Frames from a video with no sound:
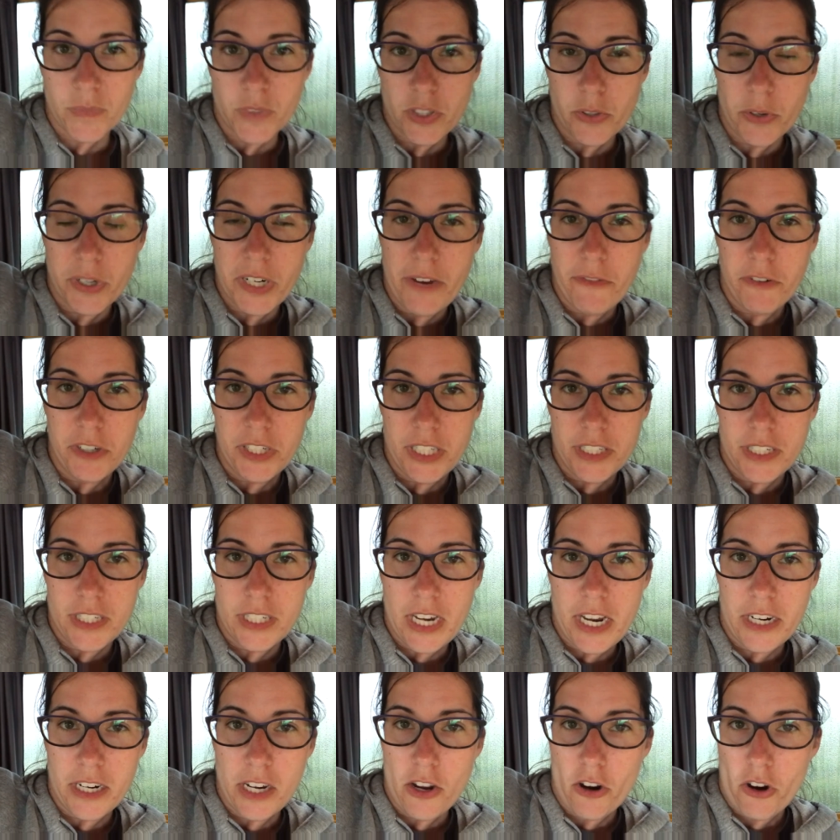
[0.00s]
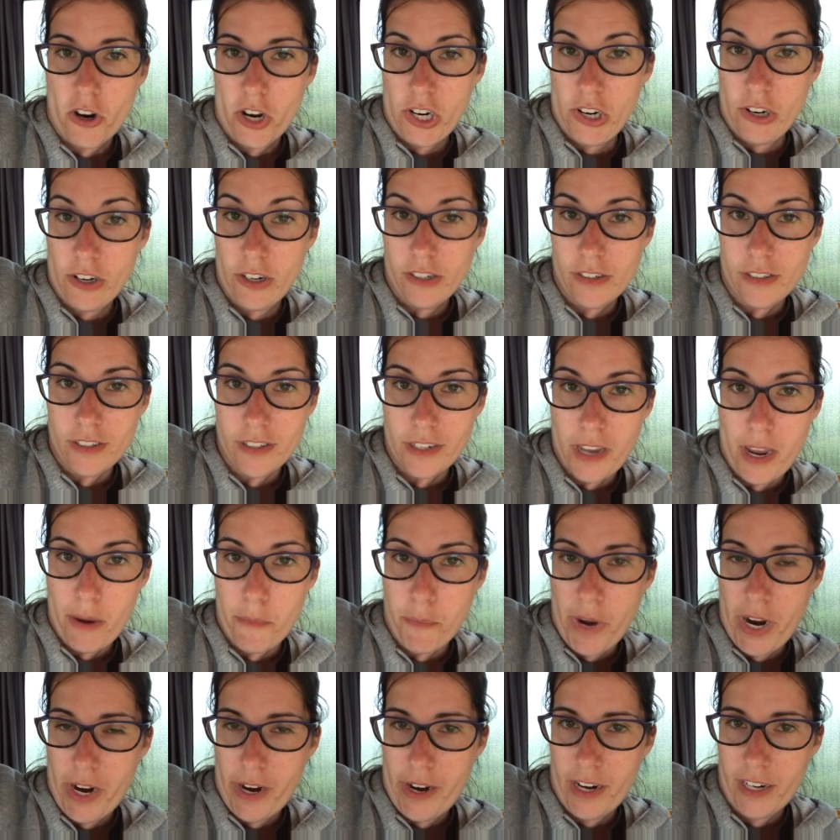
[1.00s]
So I never did see any otters. I
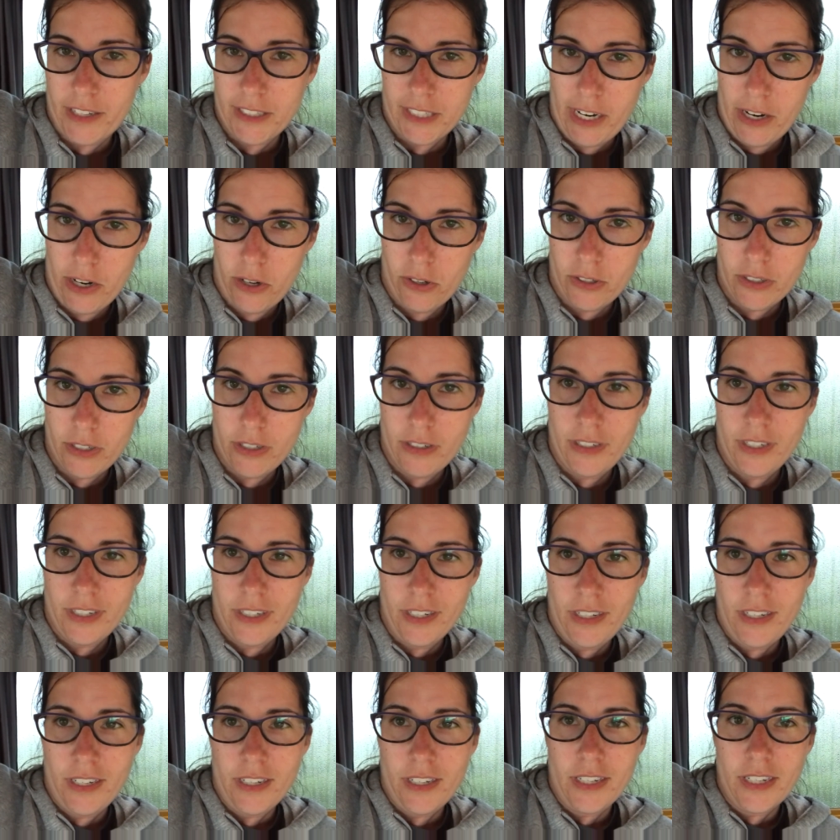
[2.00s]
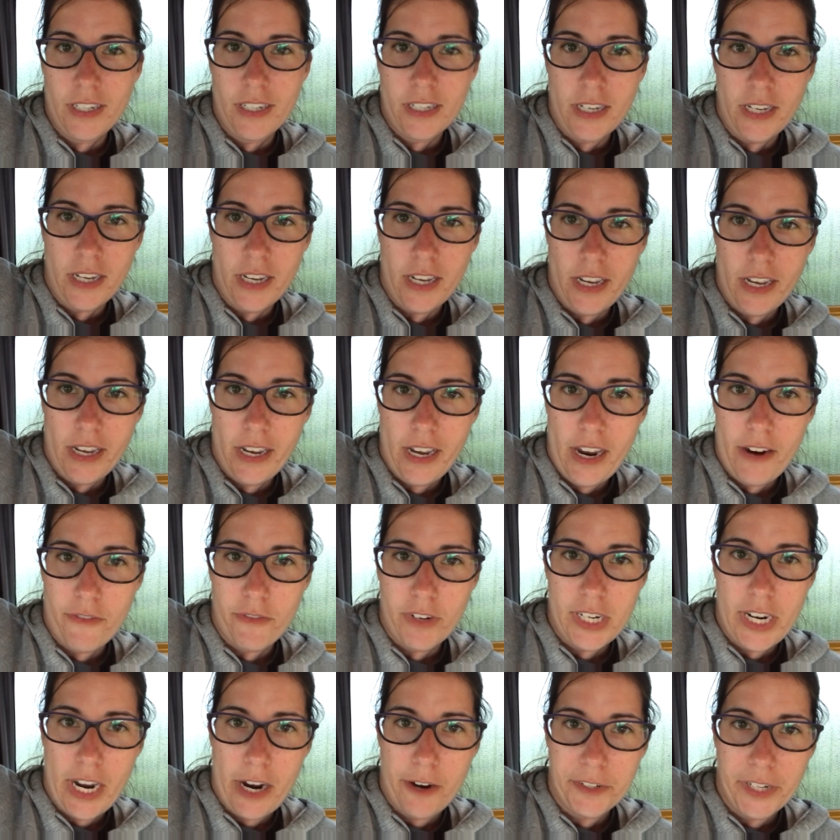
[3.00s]
kept my eyes out
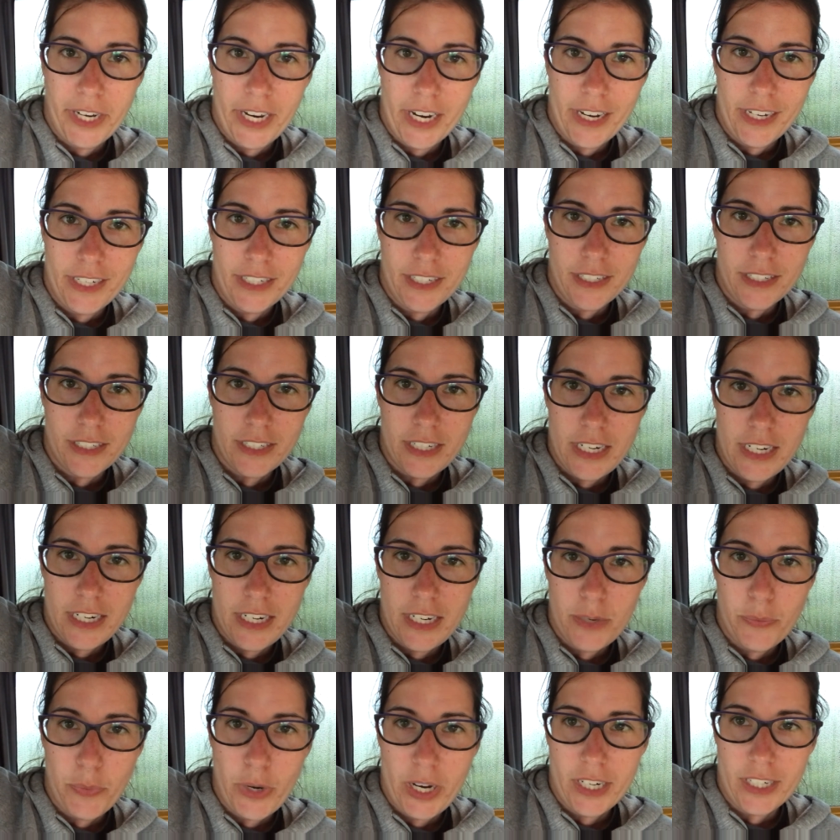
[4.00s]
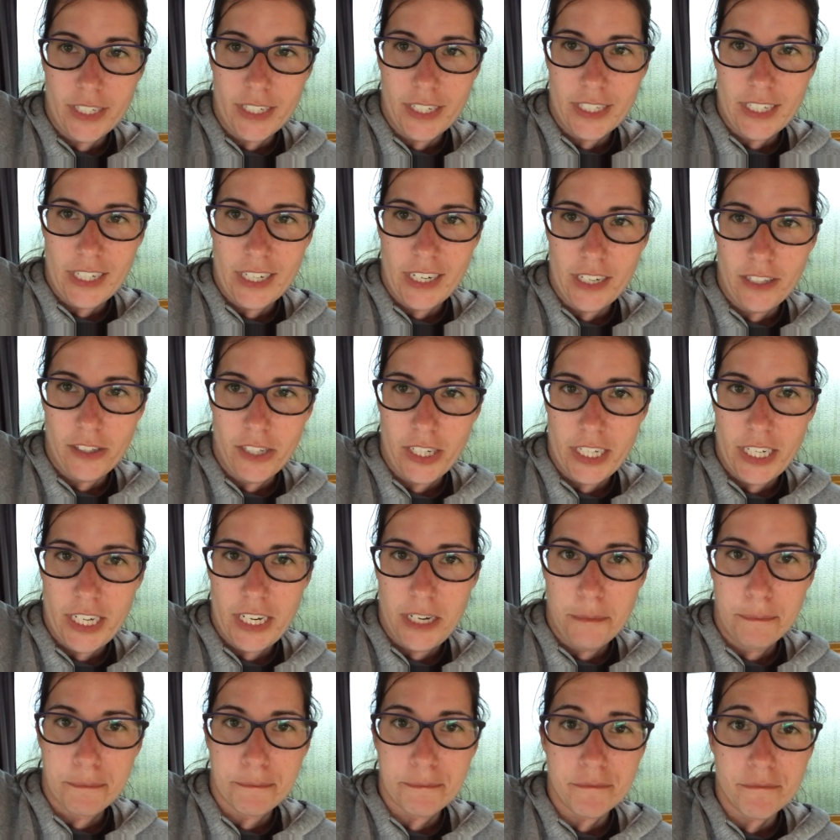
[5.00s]
every now and again to see, but I didn't get
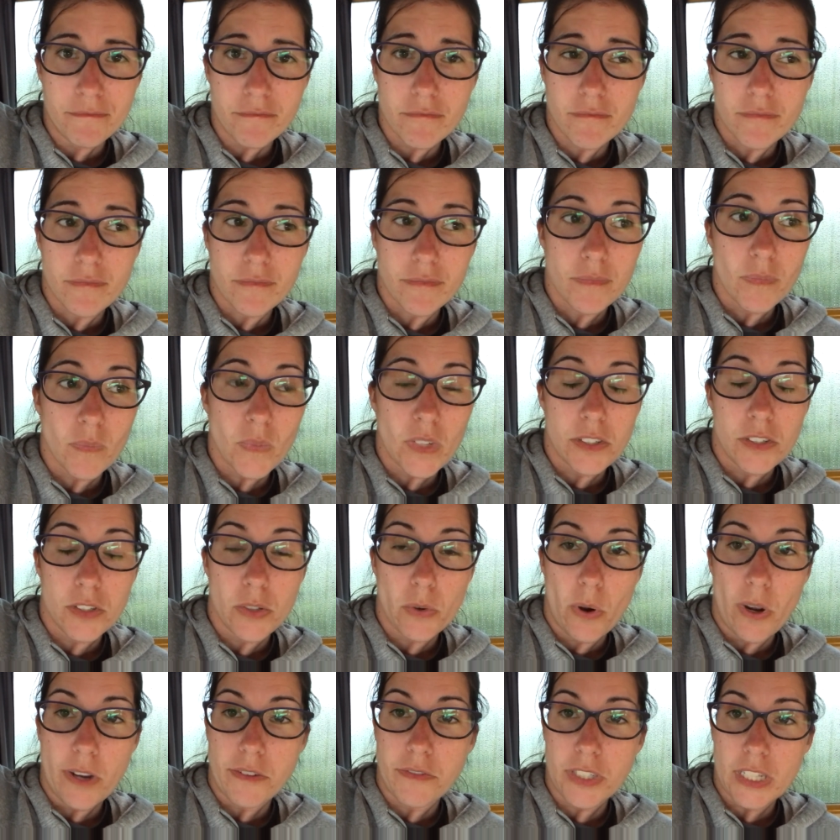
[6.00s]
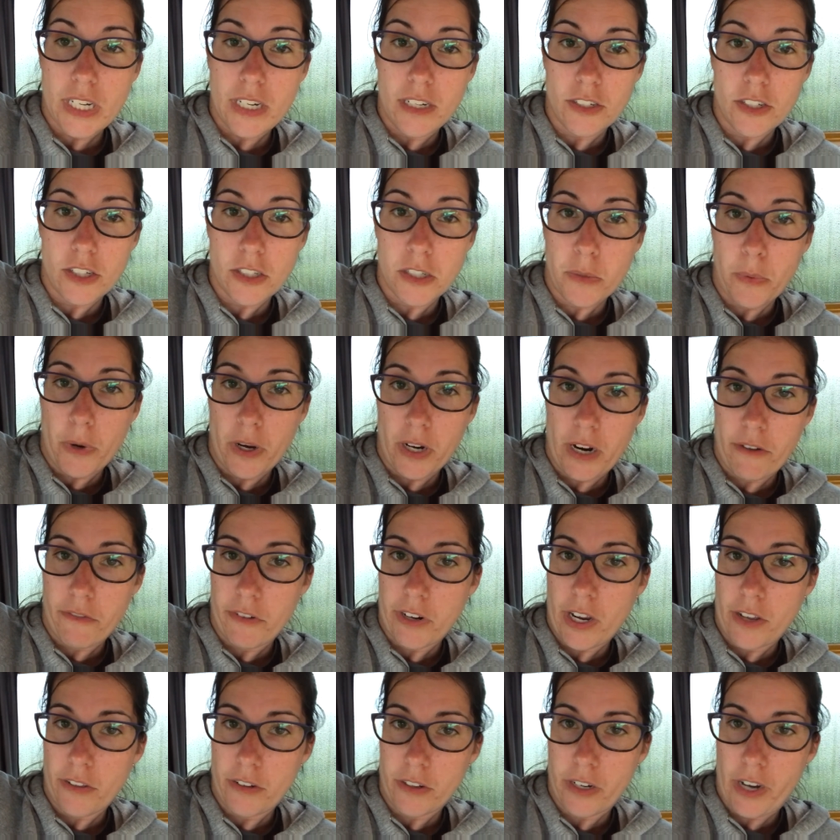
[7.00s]
lucky. So I've seen just about
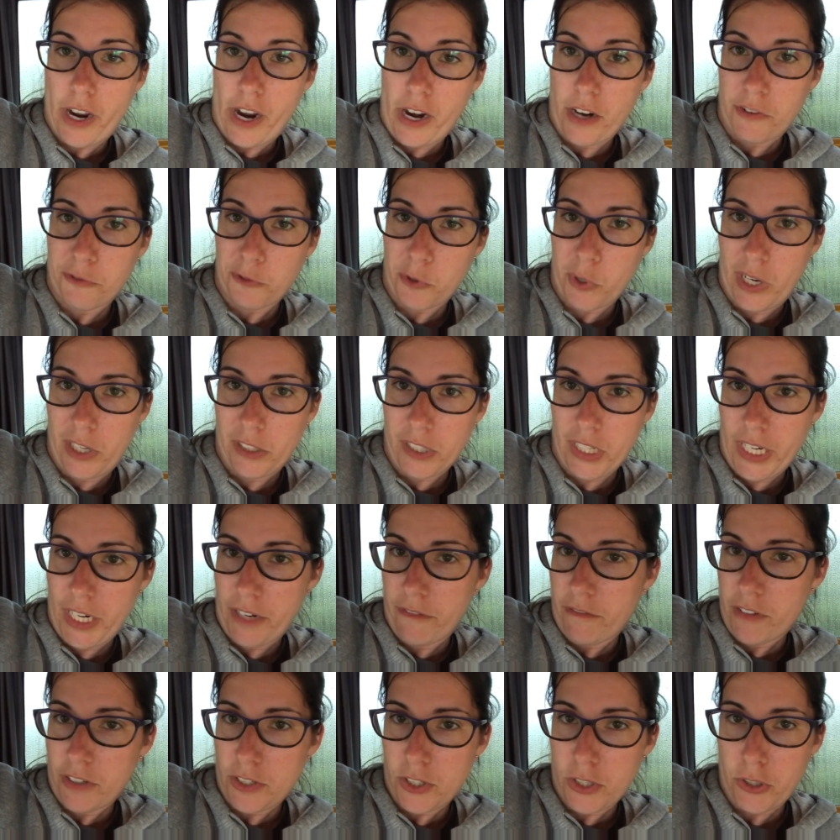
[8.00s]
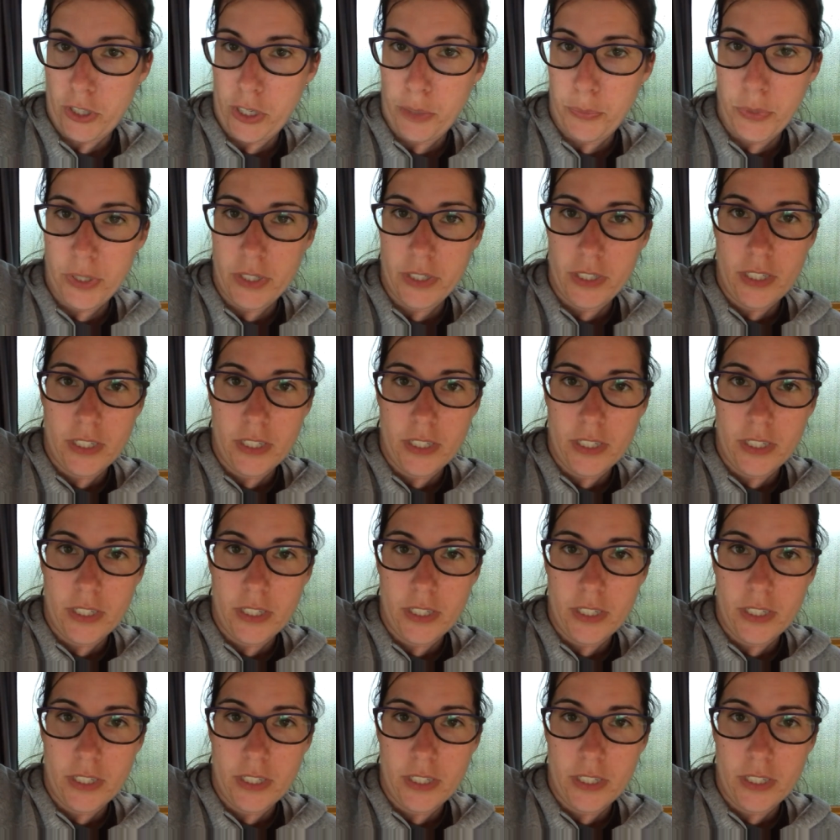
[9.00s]
every other kind of wildlife this trip.